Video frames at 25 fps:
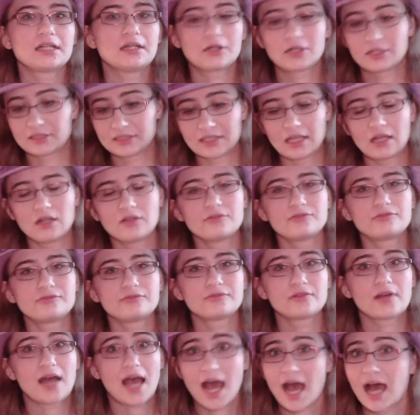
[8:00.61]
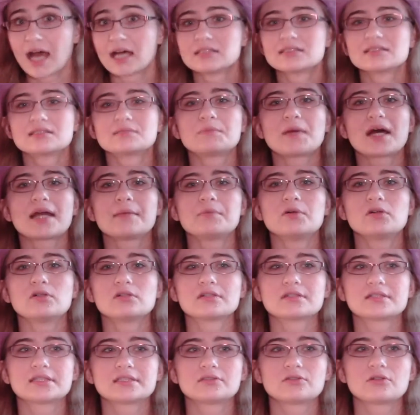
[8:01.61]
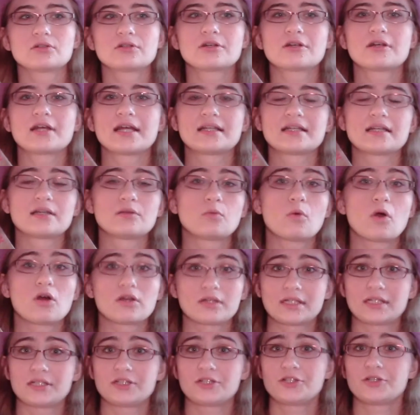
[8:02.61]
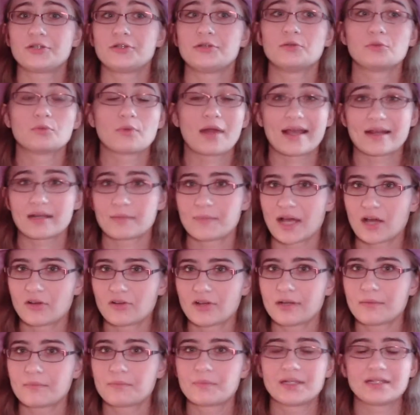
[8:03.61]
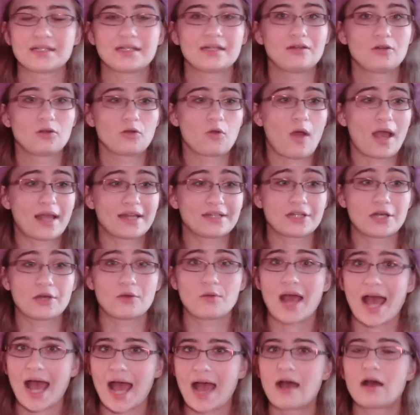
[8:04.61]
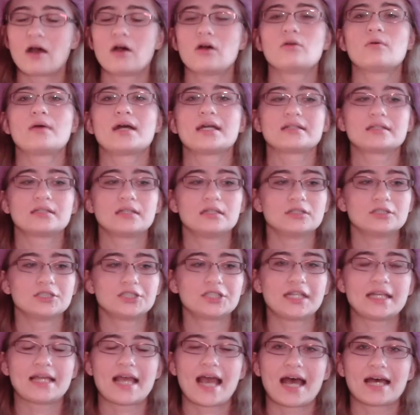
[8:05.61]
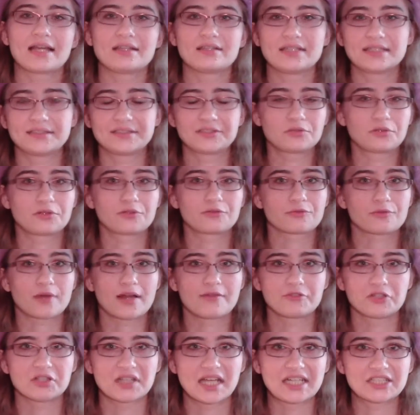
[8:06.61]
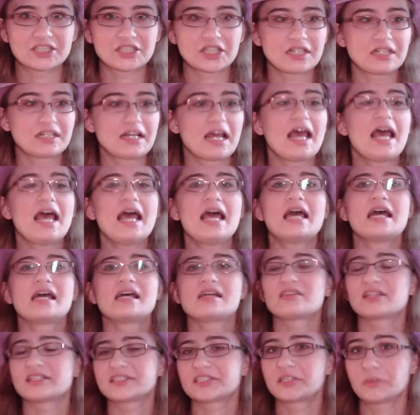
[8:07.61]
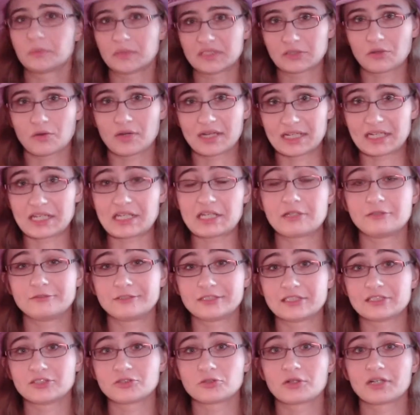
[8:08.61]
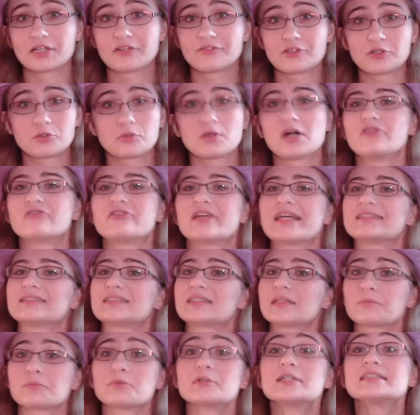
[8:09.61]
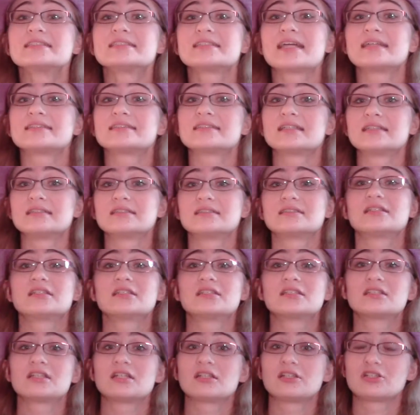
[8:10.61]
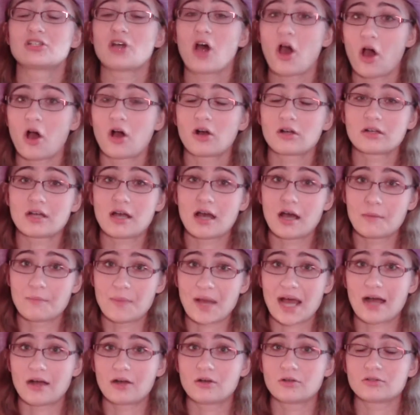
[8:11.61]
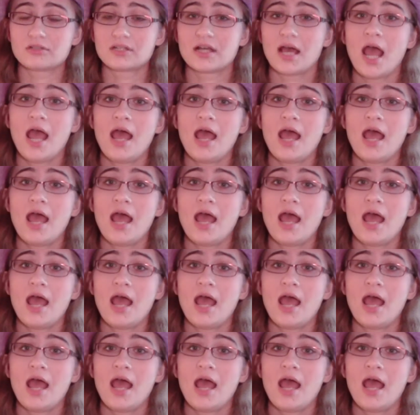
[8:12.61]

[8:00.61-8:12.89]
herself has bipolar disorder and had wanted to write about it, but didn't quite know how until she had this sort of revelation that she was going to use the story of the 12 Dancing Princesses to talk about